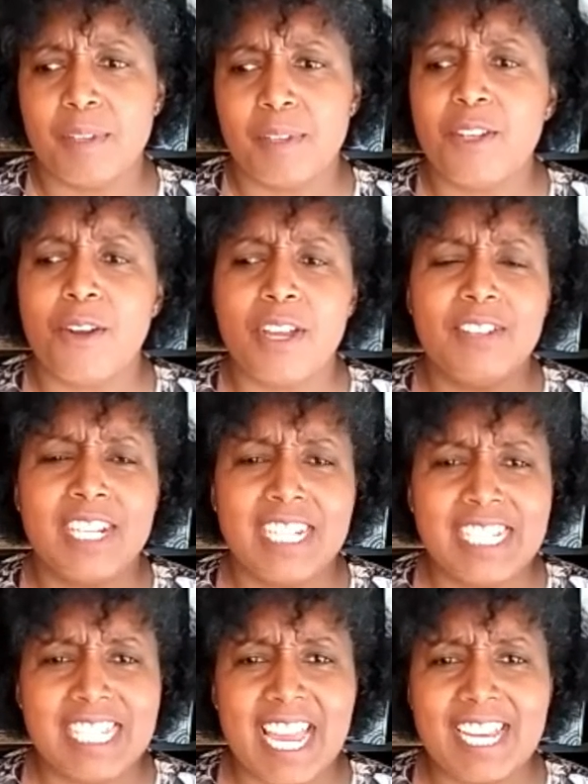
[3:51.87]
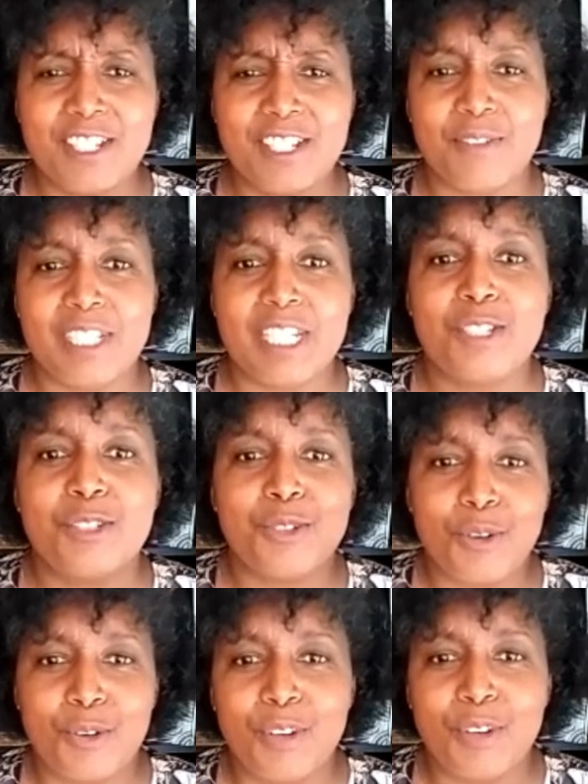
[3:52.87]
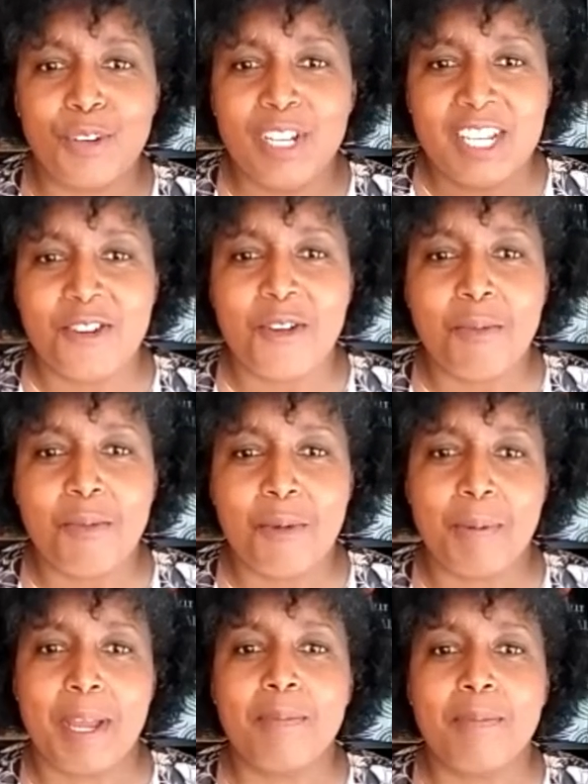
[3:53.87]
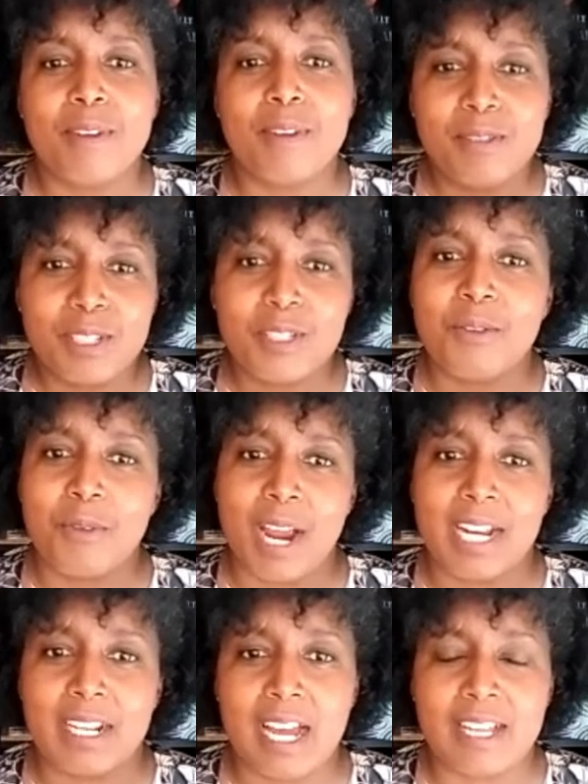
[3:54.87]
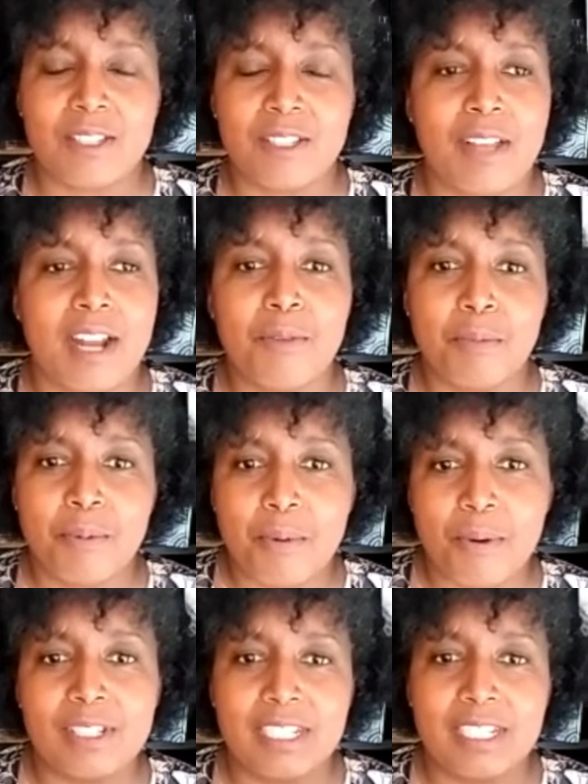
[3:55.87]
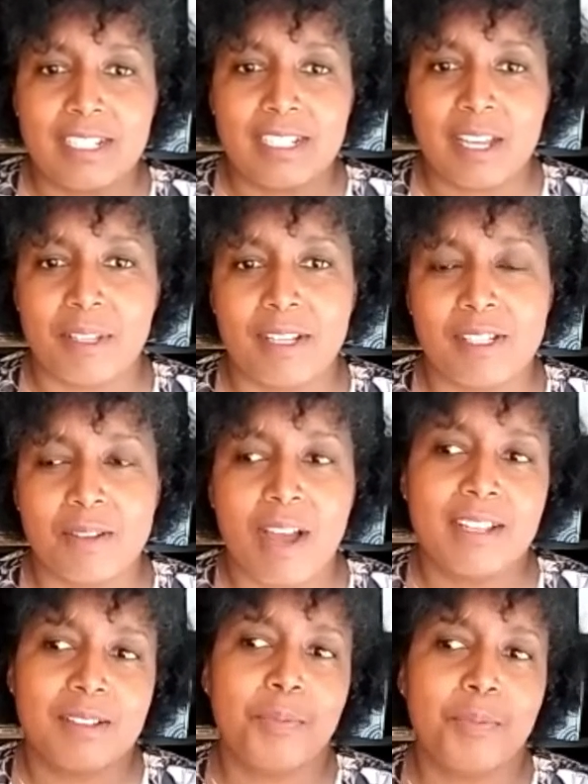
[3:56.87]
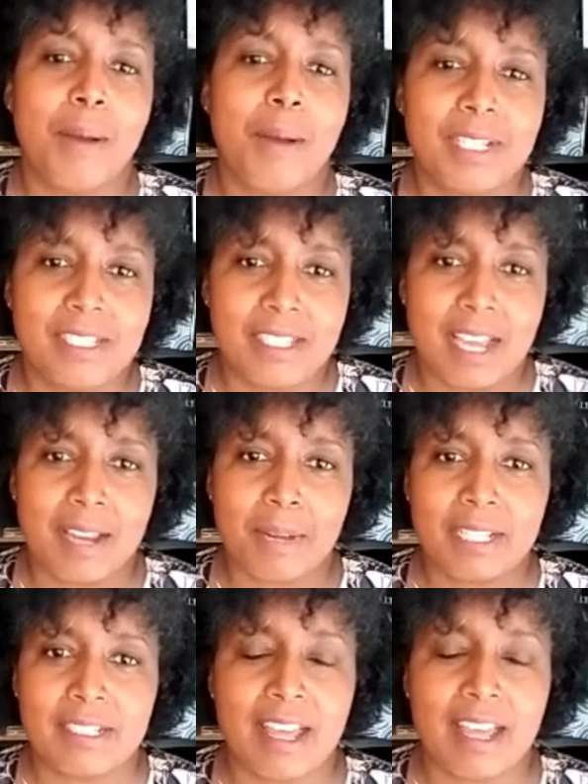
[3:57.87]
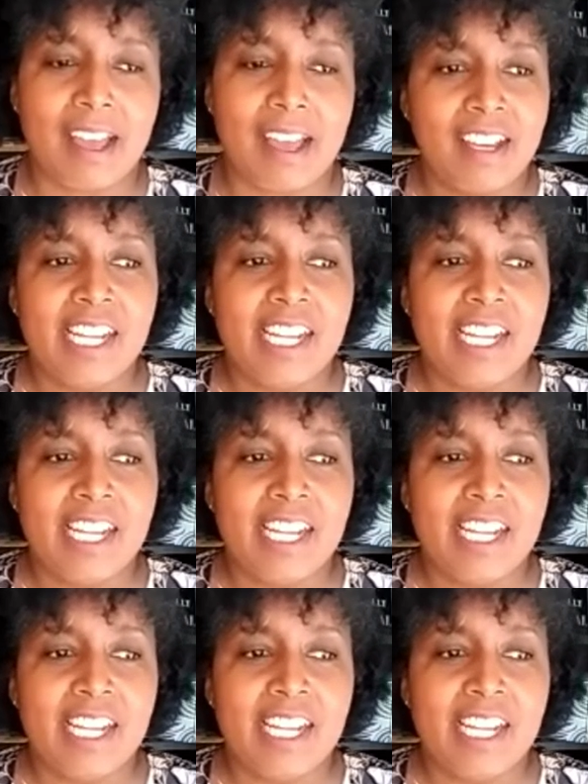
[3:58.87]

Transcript: Even in this age of digital, no more paper, you still write a lot. So a lot of reports and that type of thing. So I could probably type back to that.